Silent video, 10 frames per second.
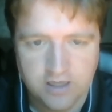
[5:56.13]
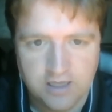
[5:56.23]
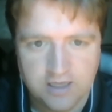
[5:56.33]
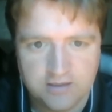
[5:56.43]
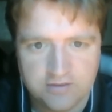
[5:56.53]

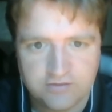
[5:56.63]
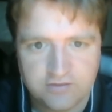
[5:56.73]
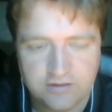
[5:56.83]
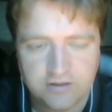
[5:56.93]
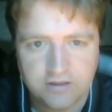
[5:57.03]
is
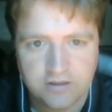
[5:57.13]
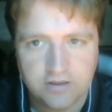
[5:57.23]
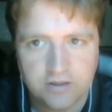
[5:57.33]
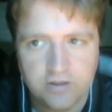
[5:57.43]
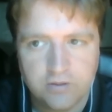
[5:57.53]

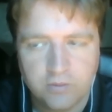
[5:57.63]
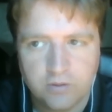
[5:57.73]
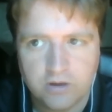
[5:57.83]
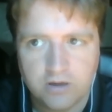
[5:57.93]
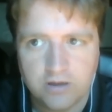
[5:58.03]
your